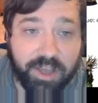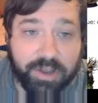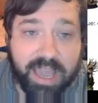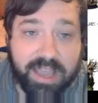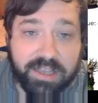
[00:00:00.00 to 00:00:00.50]

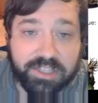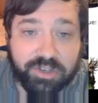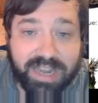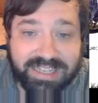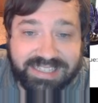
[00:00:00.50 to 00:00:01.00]
Okay,
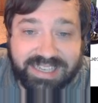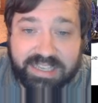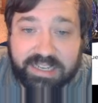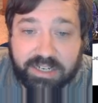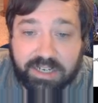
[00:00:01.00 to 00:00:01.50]
so next thing
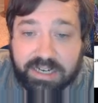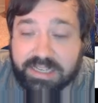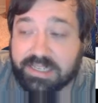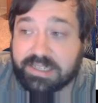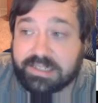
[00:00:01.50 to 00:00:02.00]
here
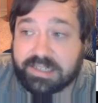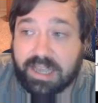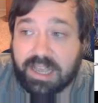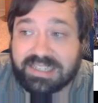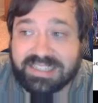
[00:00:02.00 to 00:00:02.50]
is
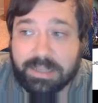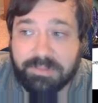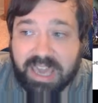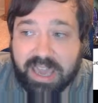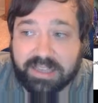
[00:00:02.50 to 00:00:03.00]

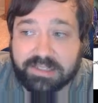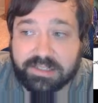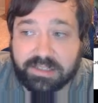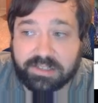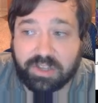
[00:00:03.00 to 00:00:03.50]

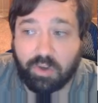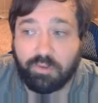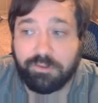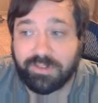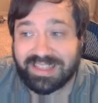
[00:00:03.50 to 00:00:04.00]
Slipcase. So
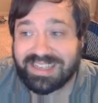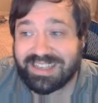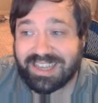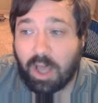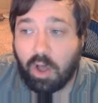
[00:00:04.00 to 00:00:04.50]
for
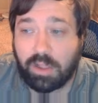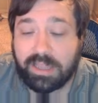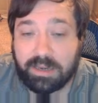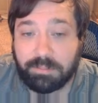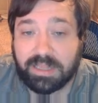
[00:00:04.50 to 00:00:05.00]
the
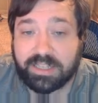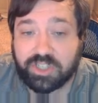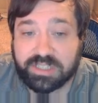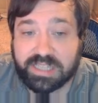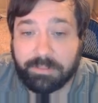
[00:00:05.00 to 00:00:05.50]
all-in
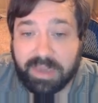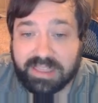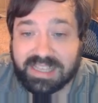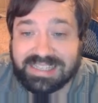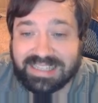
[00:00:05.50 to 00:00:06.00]
pledges, they
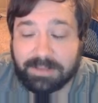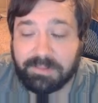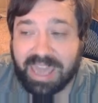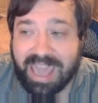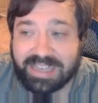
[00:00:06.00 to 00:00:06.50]
made the
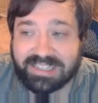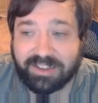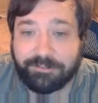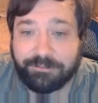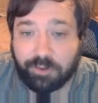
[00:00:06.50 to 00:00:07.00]
Slipcase
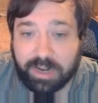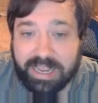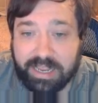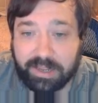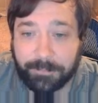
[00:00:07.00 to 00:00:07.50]
free.